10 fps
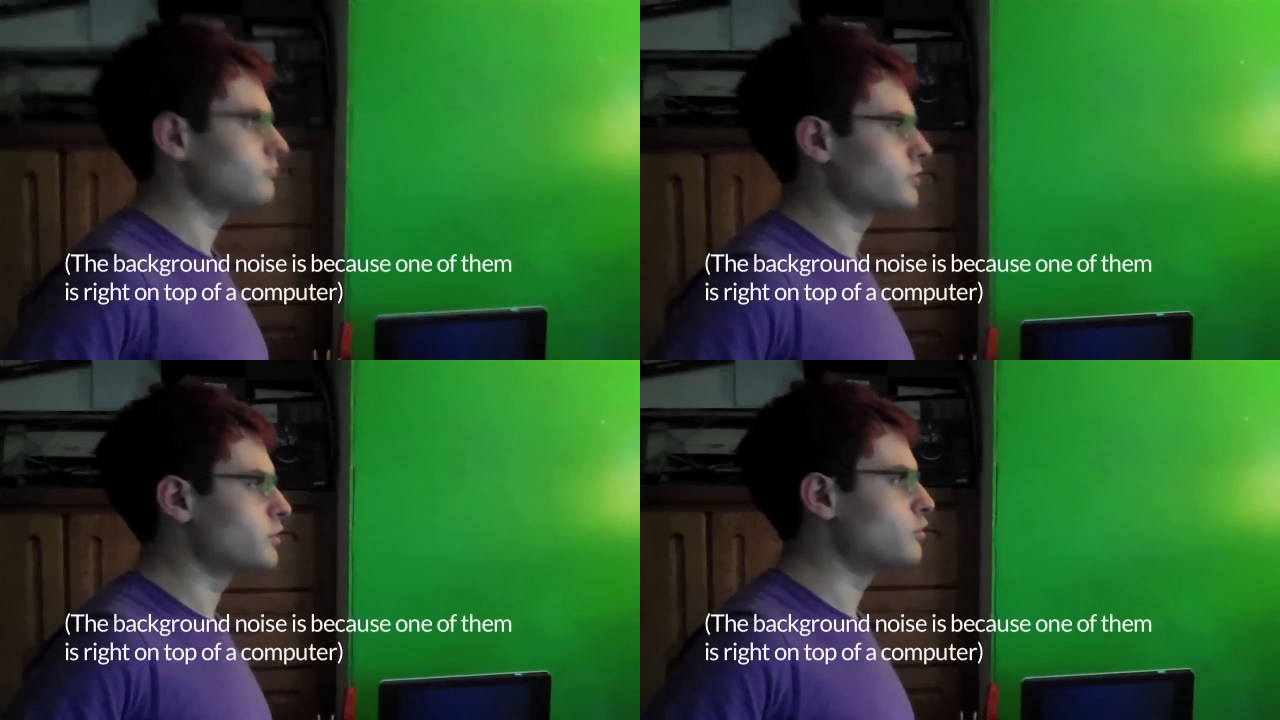
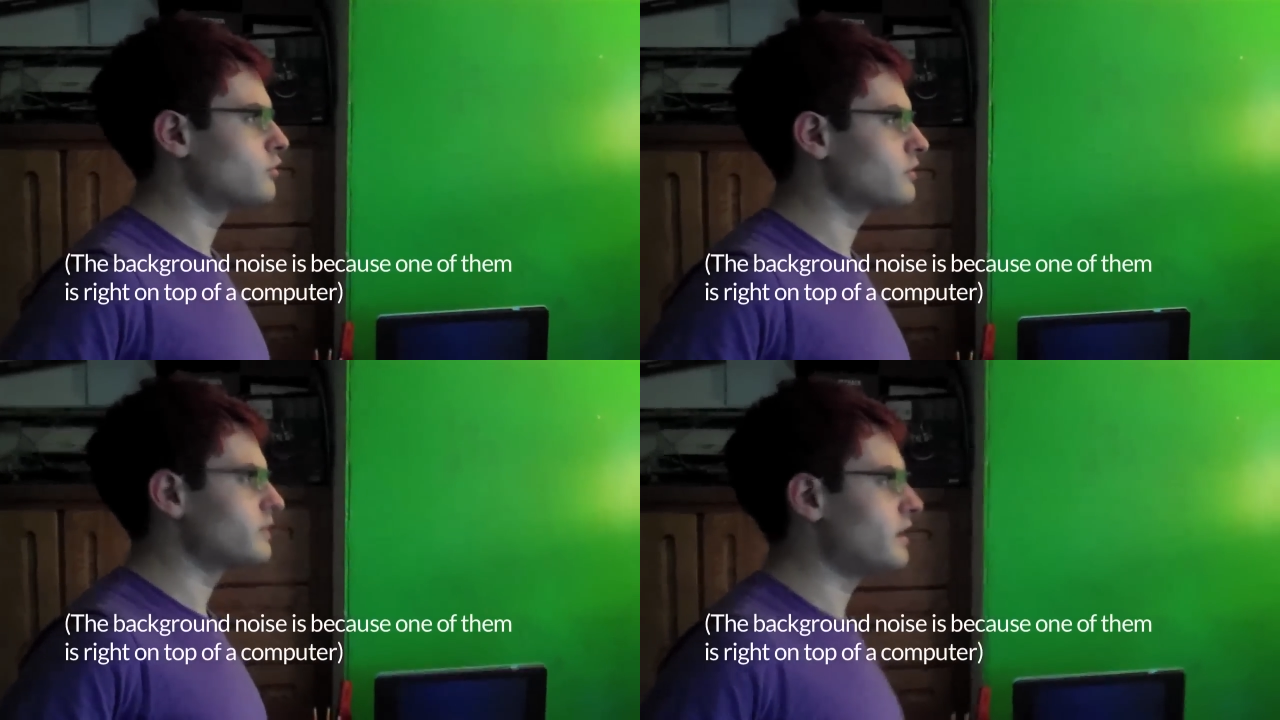
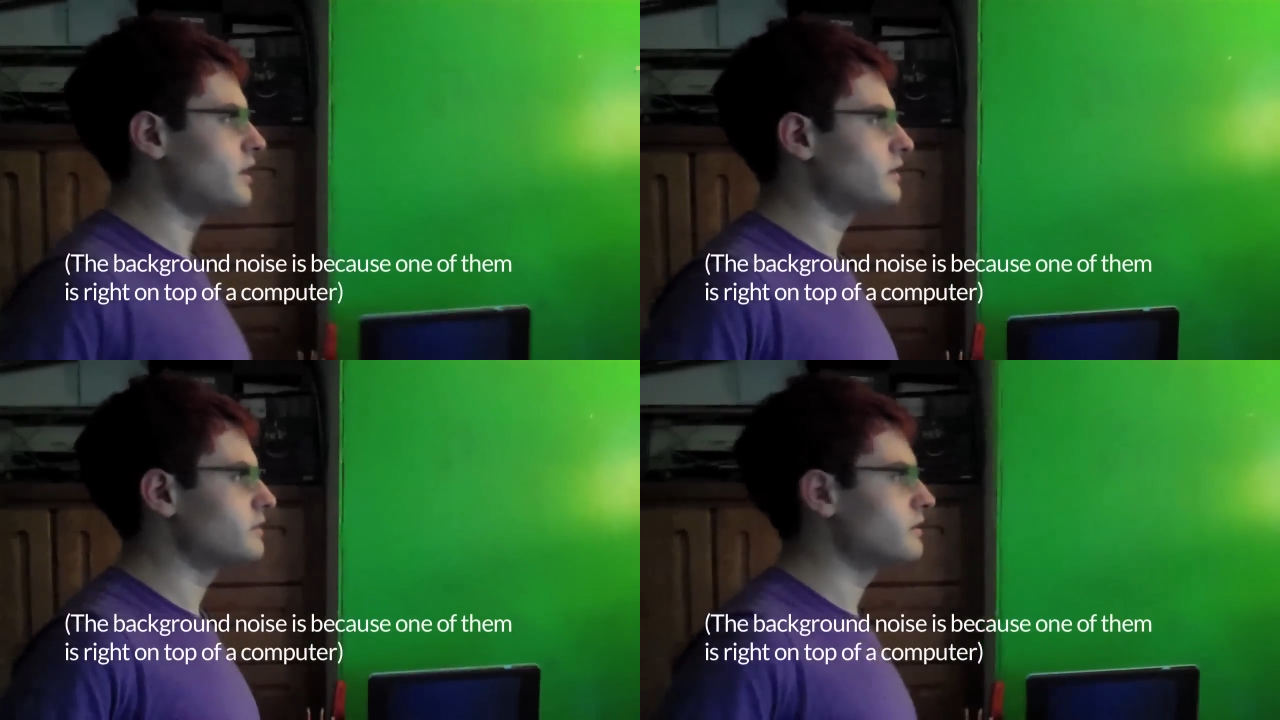record
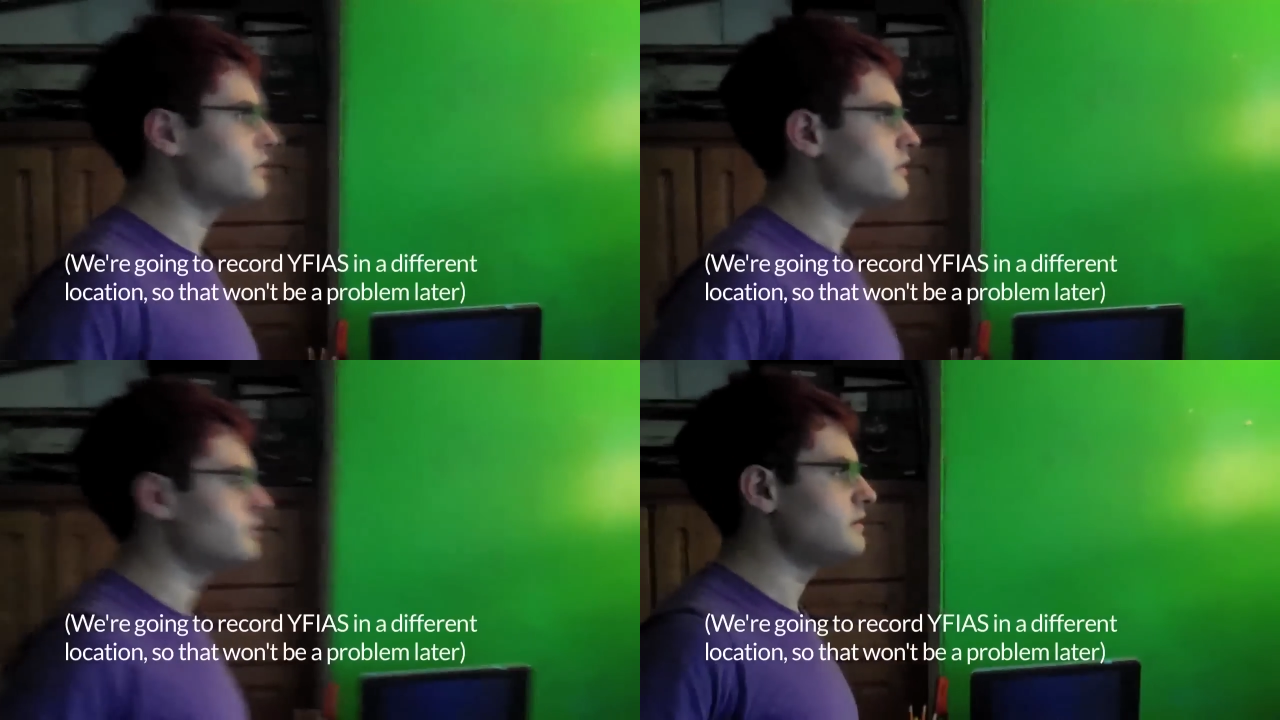on
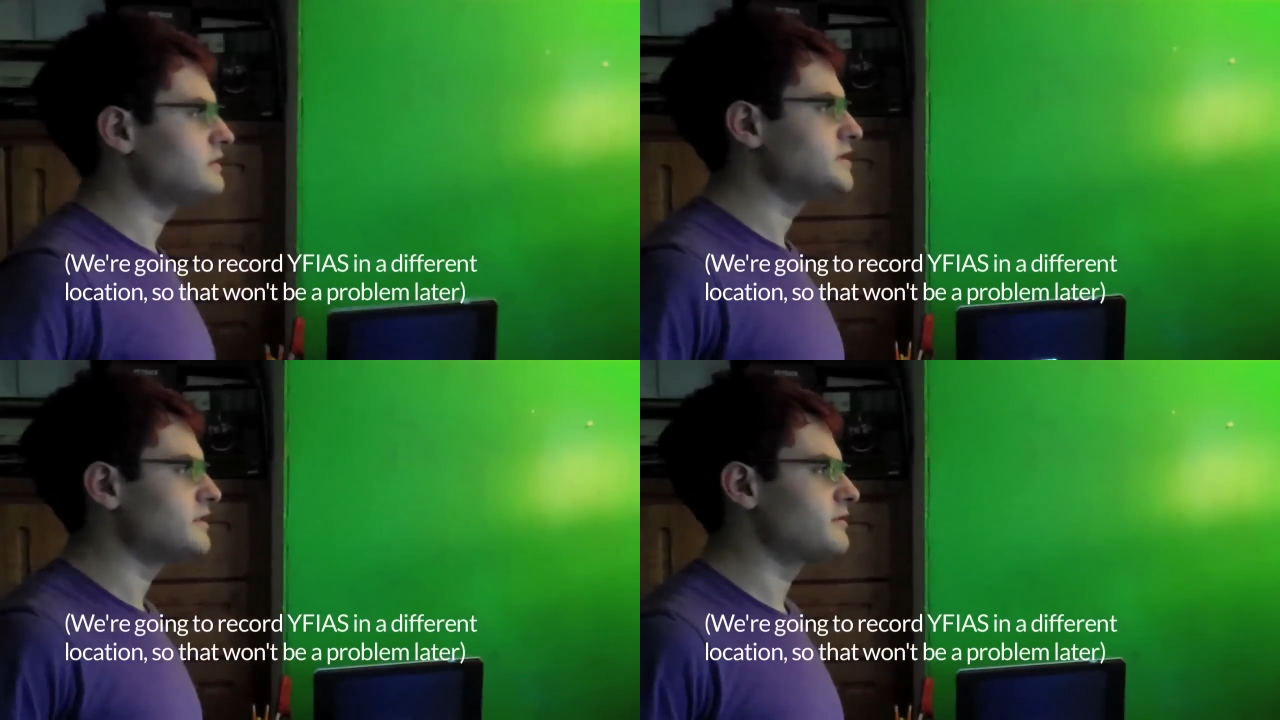the
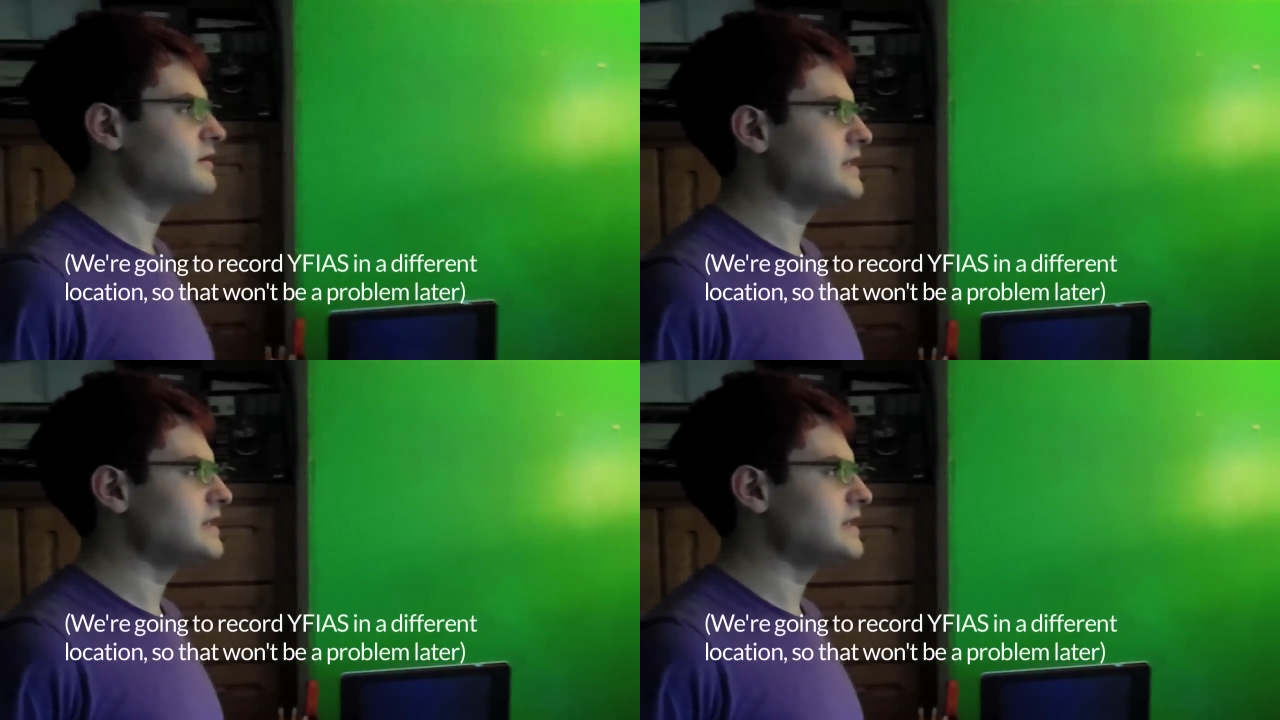18th and